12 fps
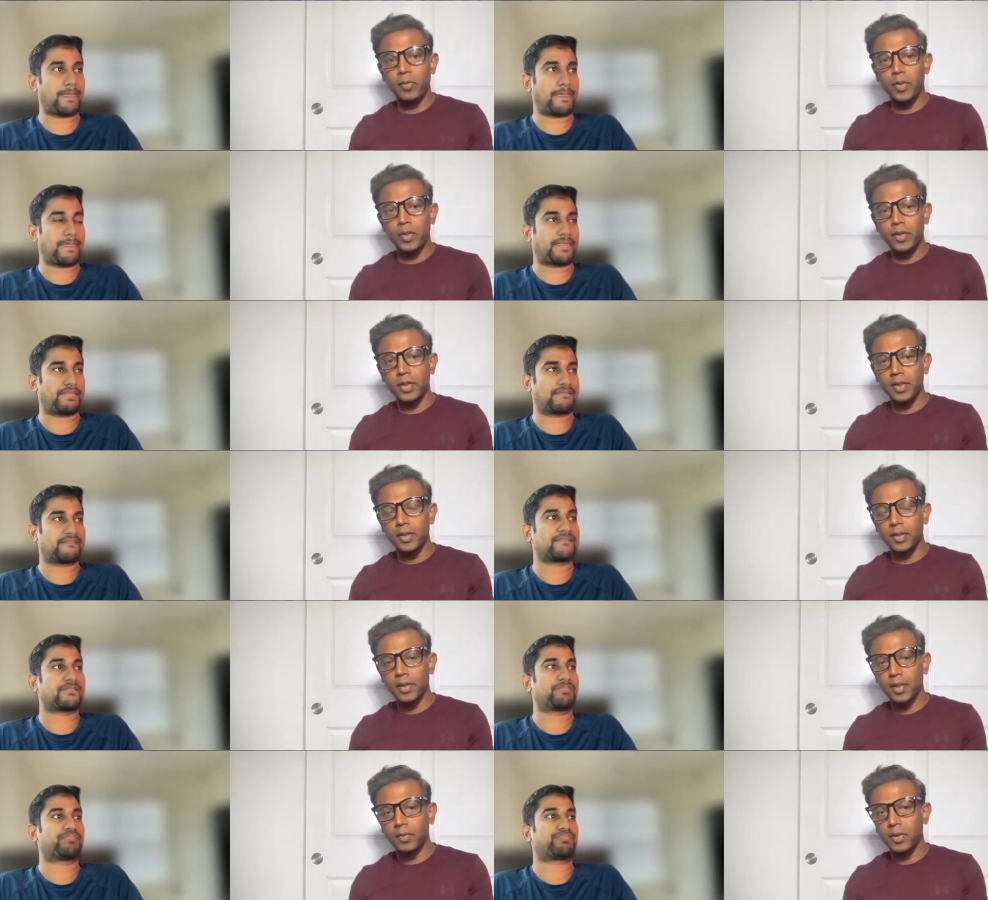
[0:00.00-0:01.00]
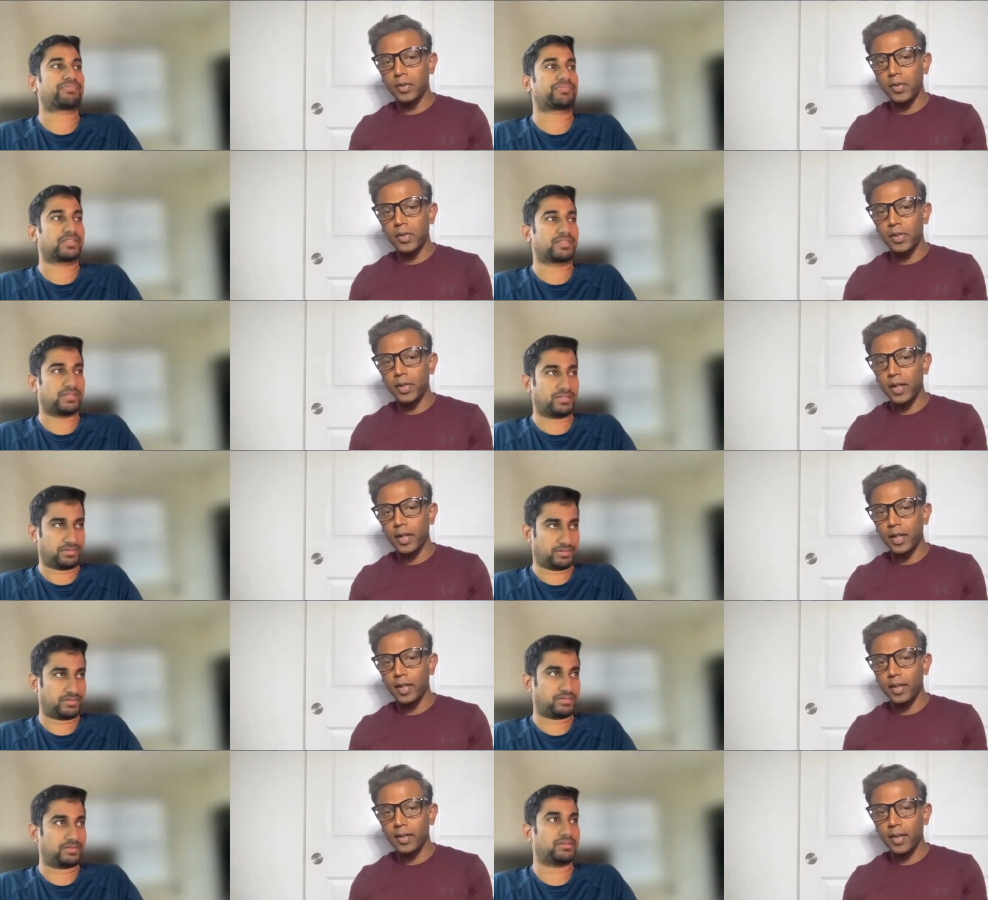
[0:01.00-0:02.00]
Speaker 1: towards the network solution
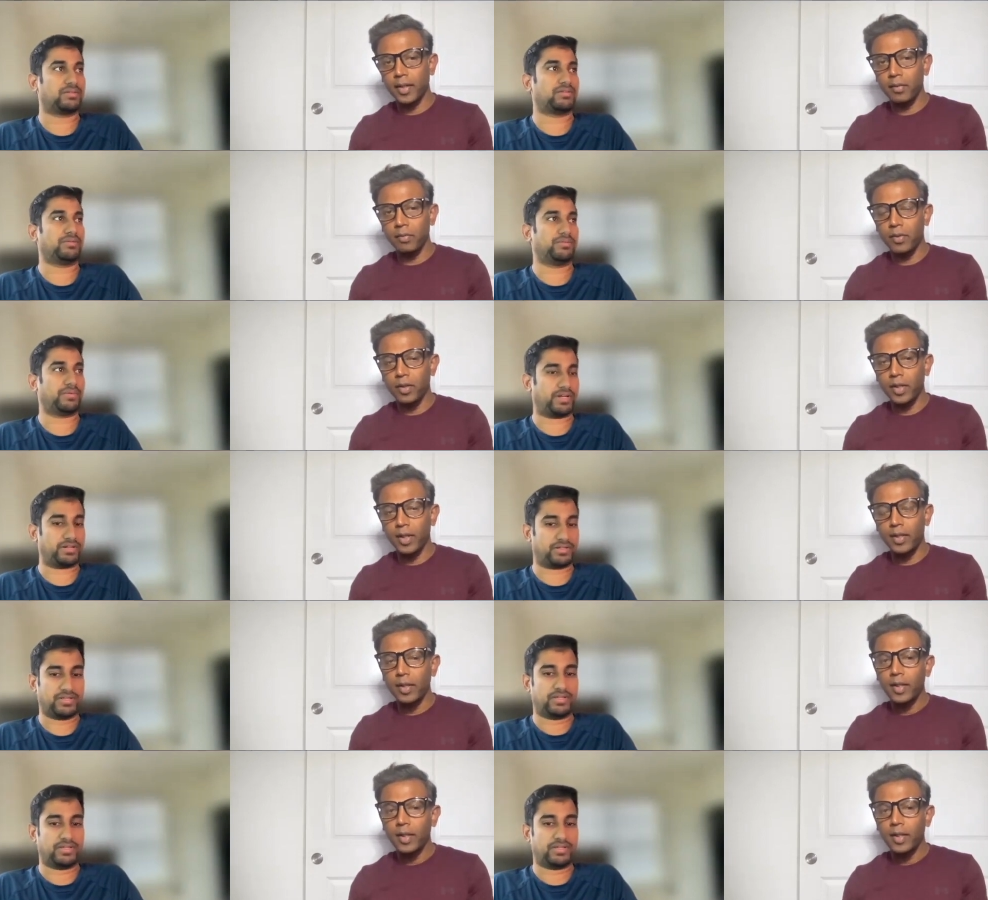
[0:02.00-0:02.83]
architect. Thank you for that.